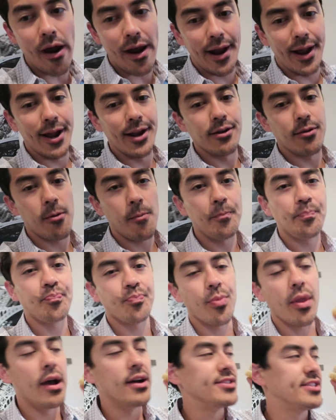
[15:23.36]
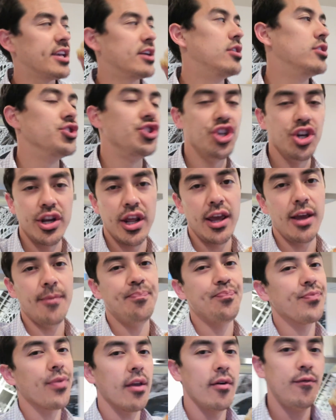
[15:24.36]
And I am telling Judy,
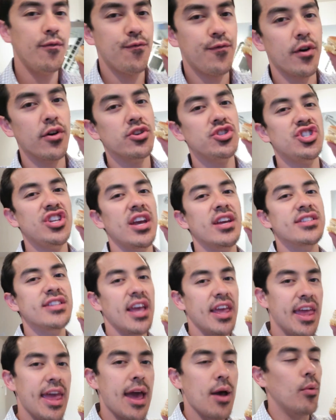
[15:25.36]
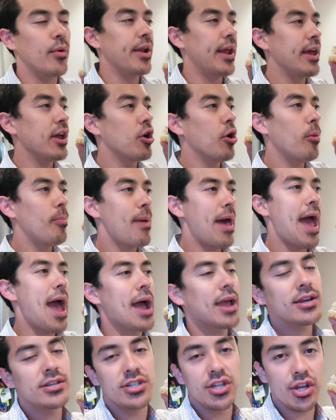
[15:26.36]
first chance I get when I go
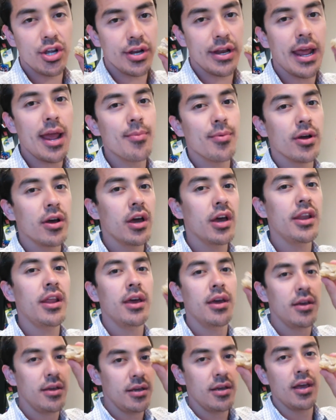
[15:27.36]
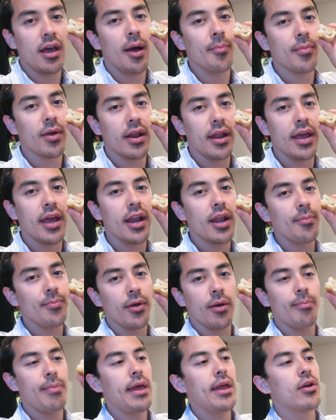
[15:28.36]
back to your neighborhood, I'm gonna hit up
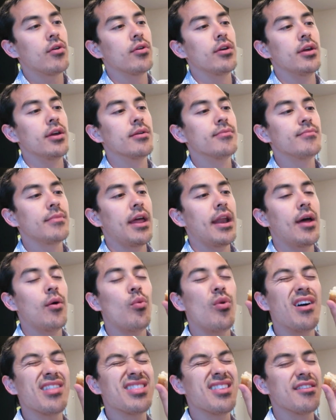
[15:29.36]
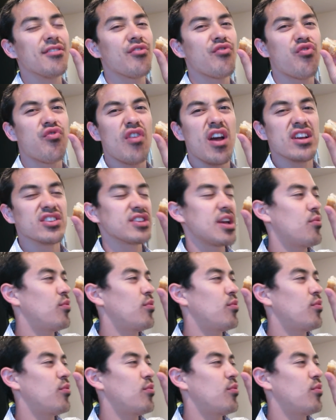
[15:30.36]
your bakery and I want this fresh.